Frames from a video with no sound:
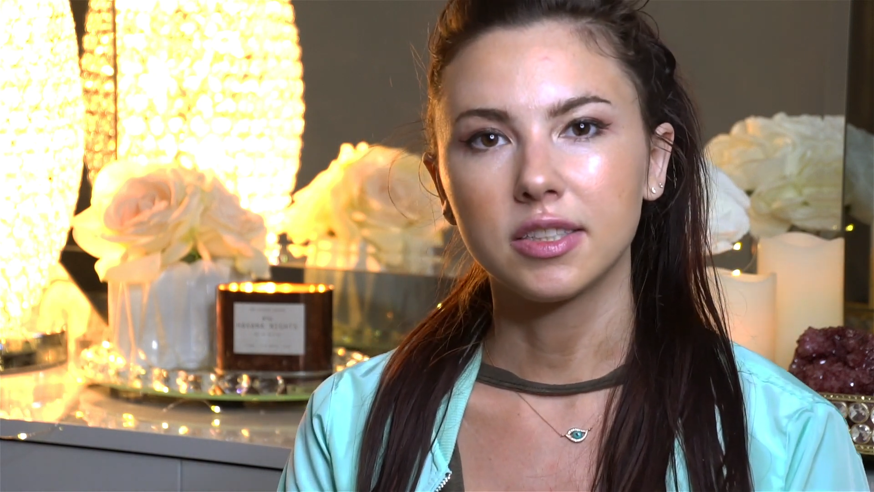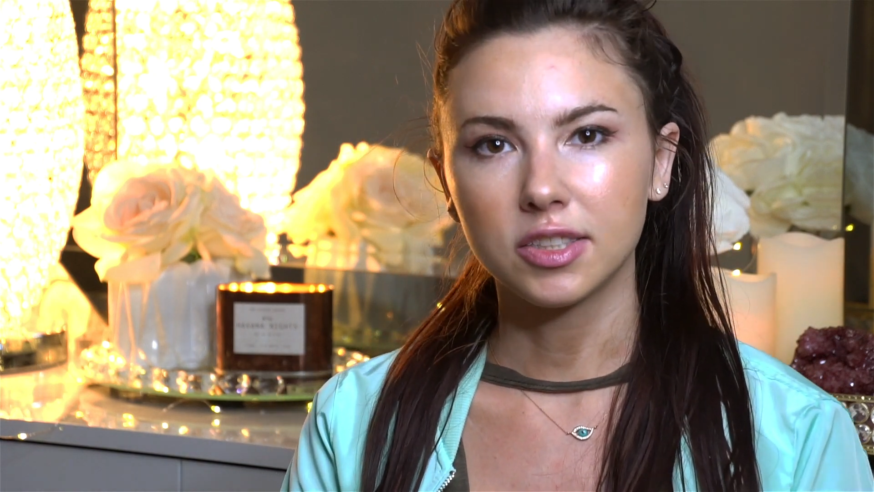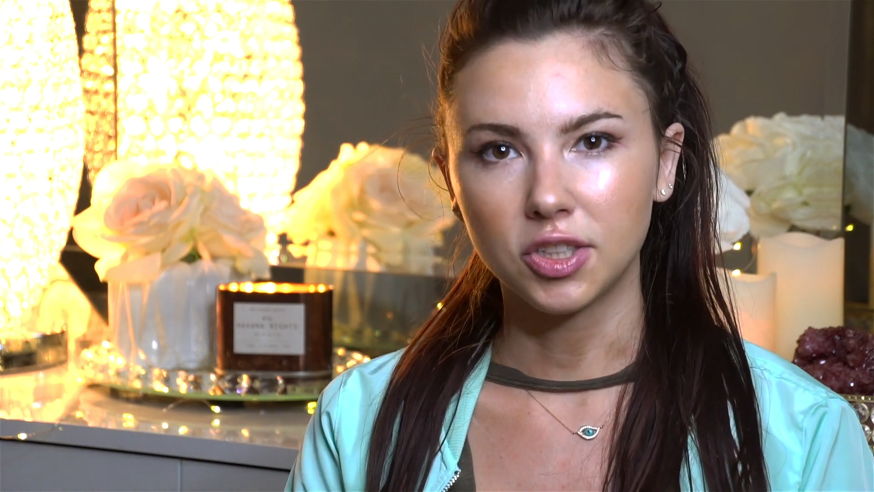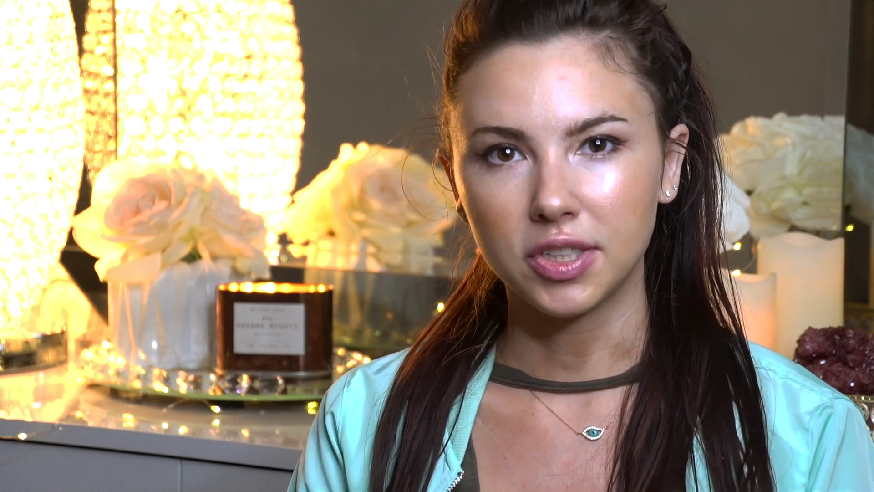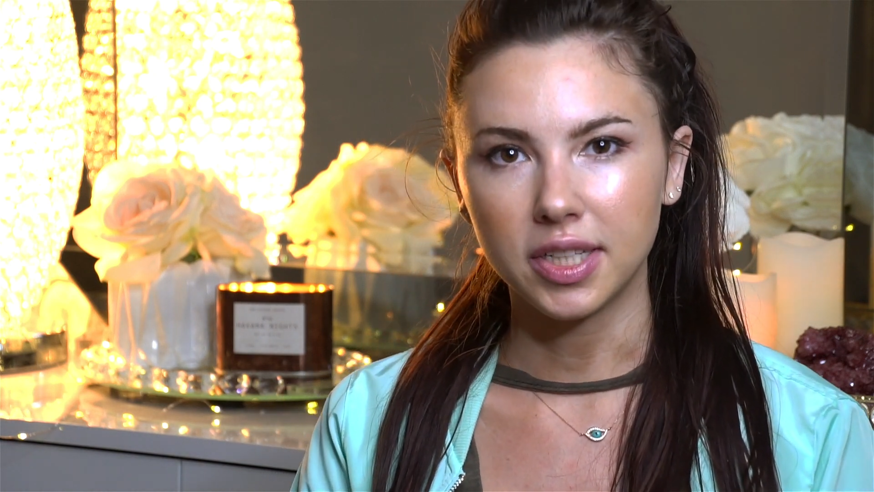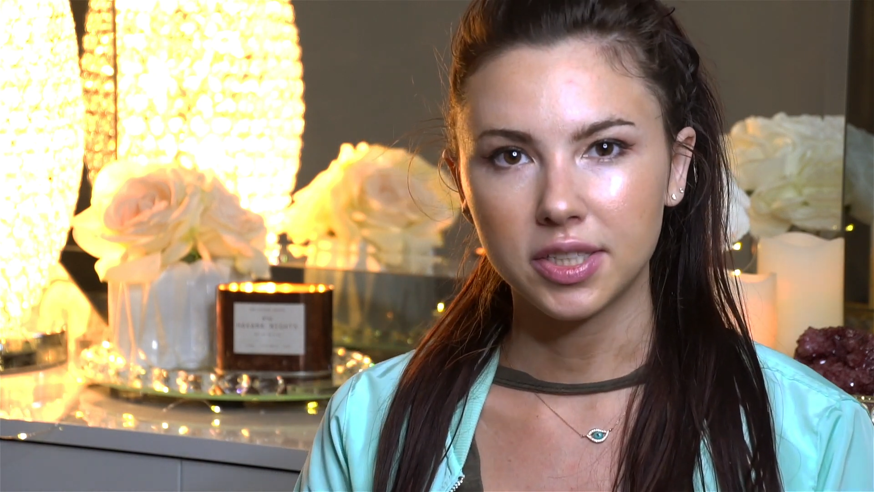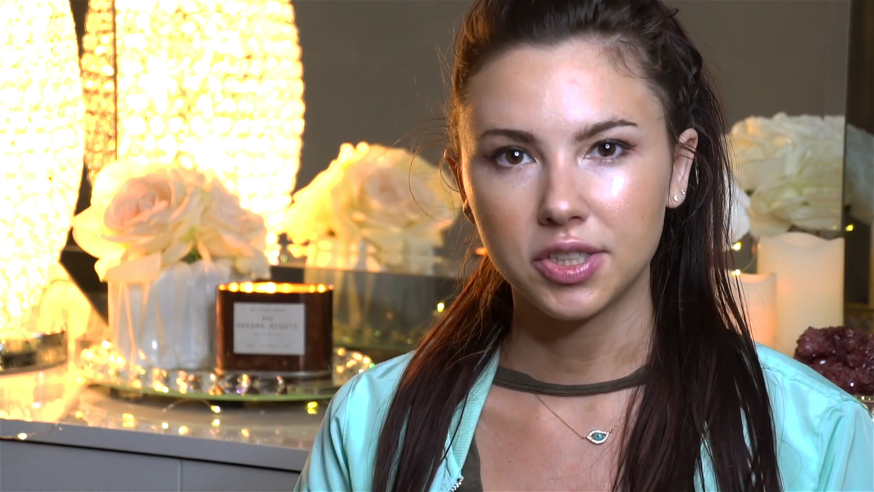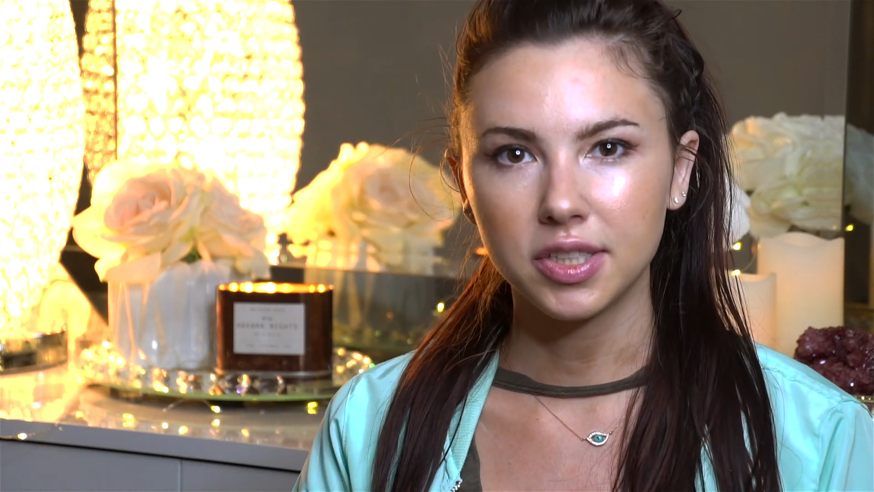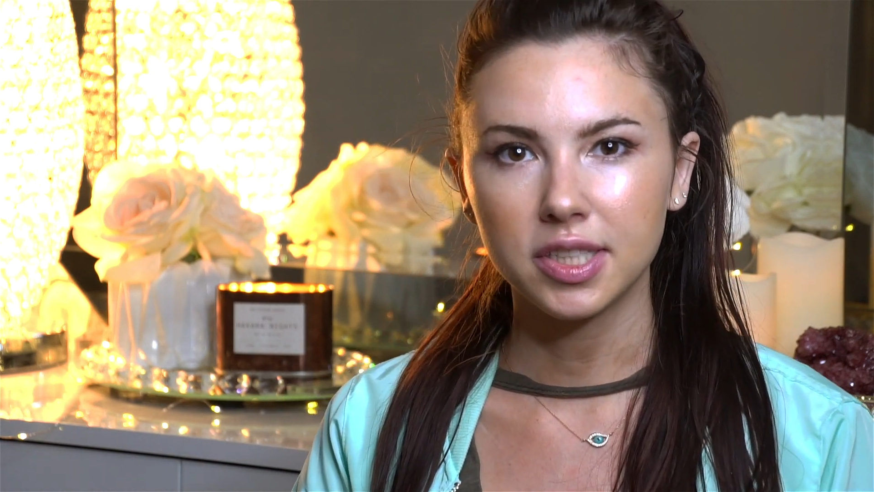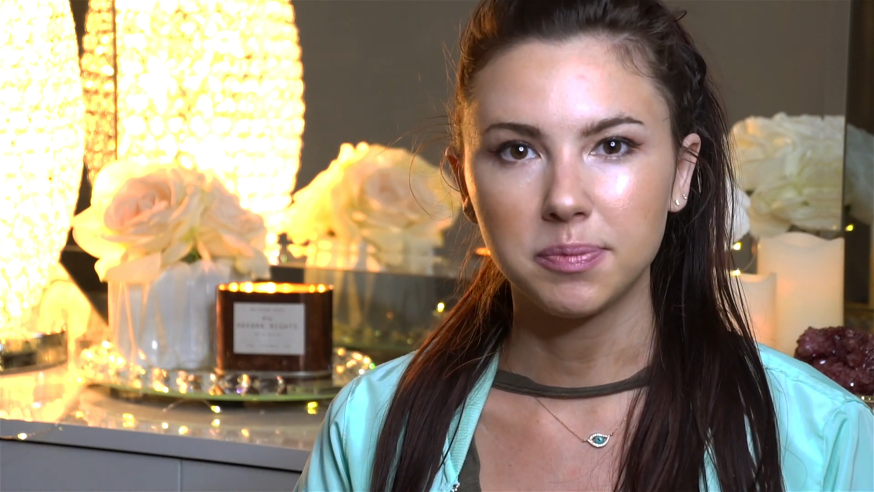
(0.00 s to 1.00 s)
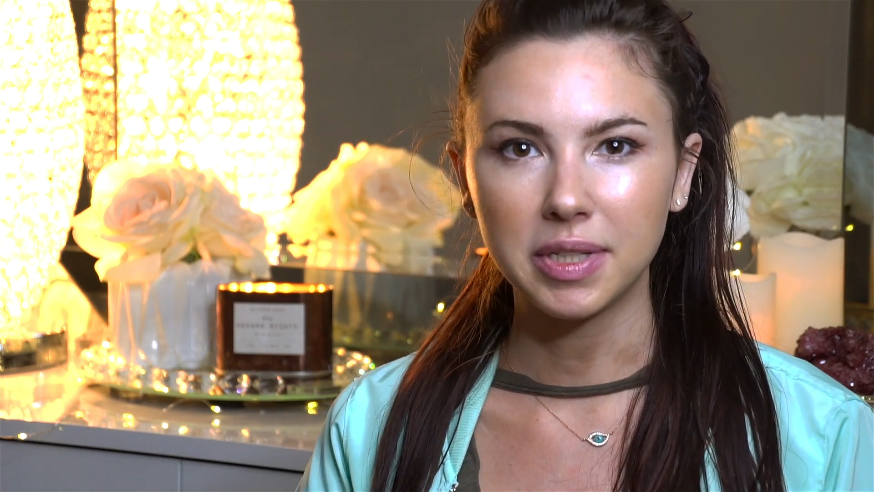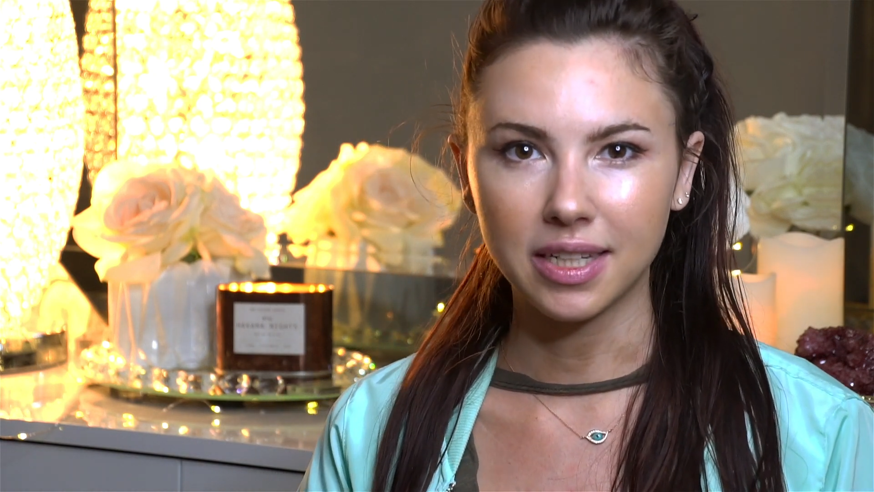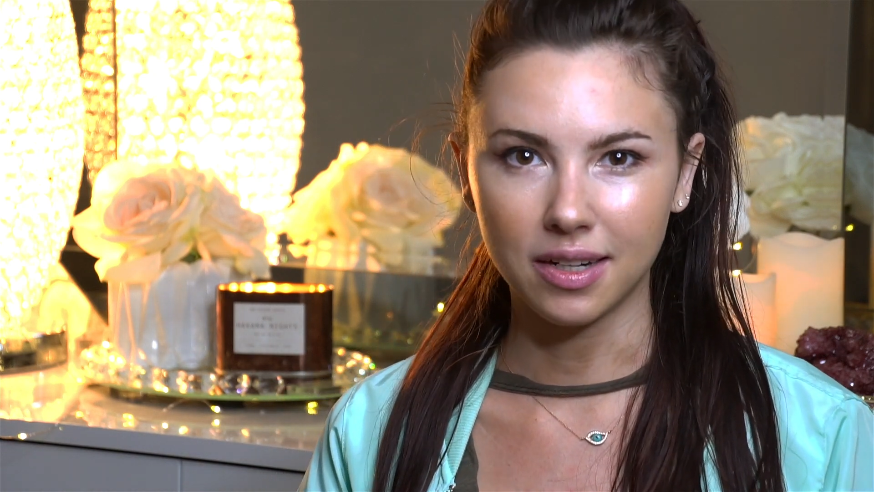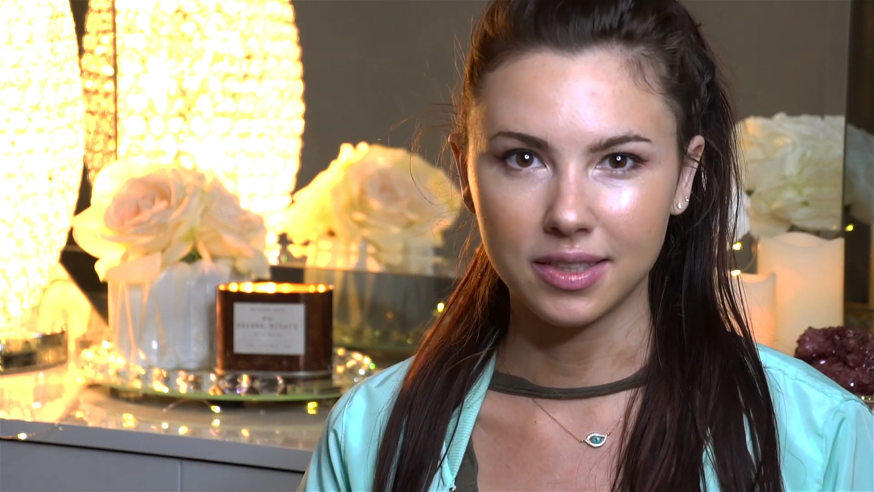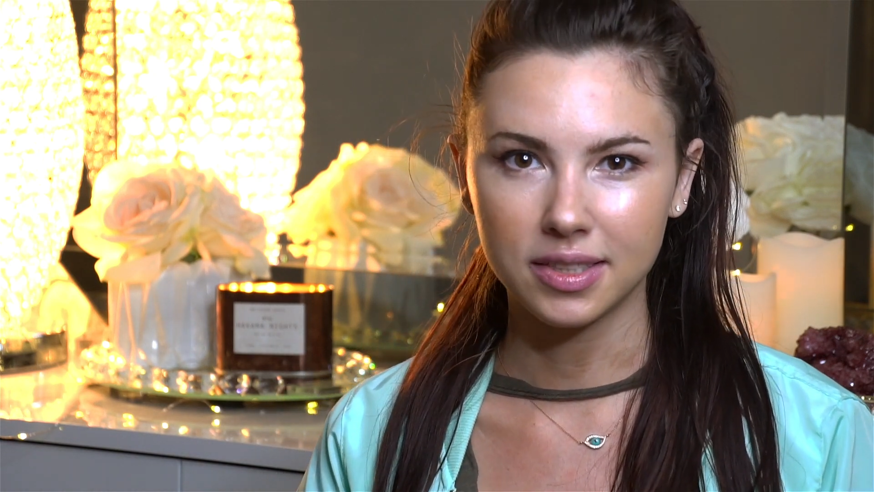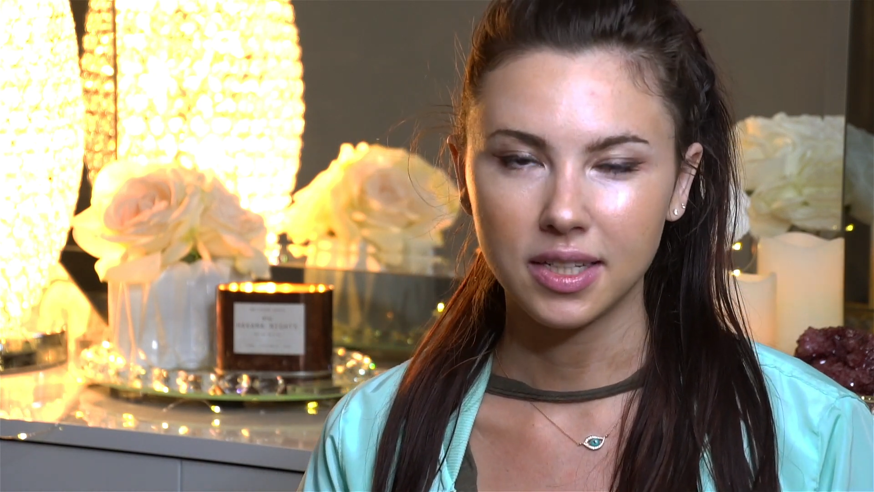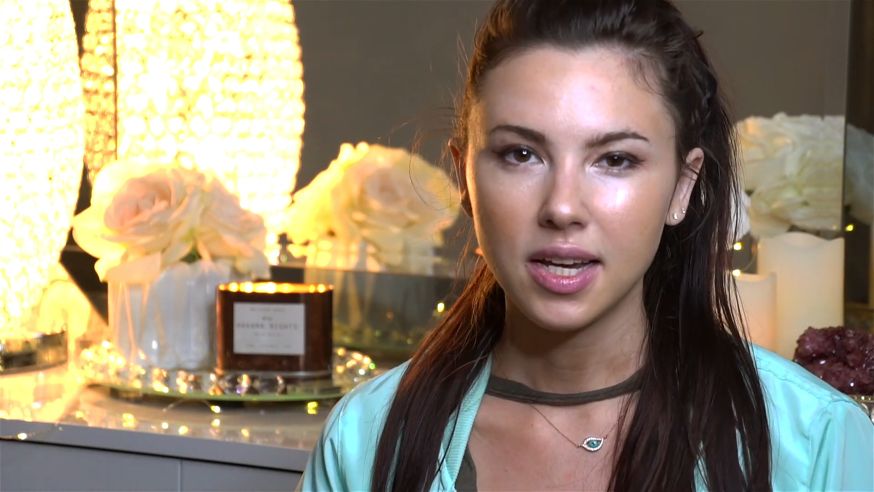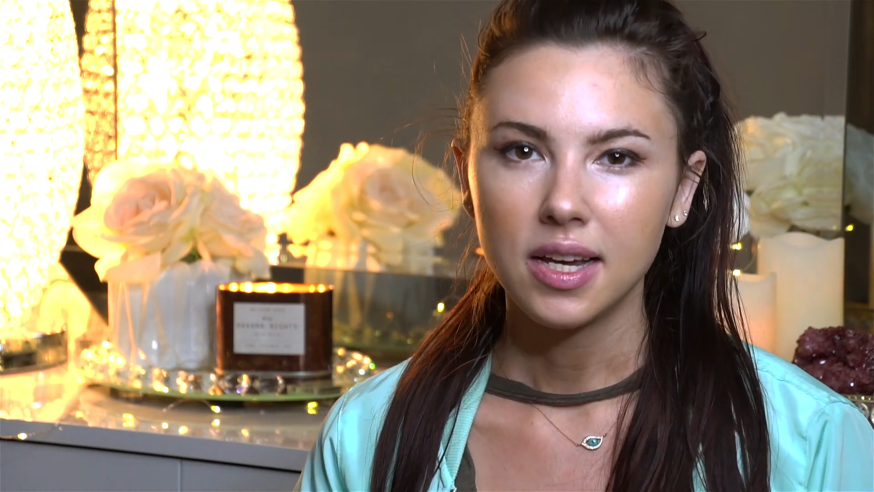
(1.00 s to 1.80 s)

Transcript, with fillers: traditions because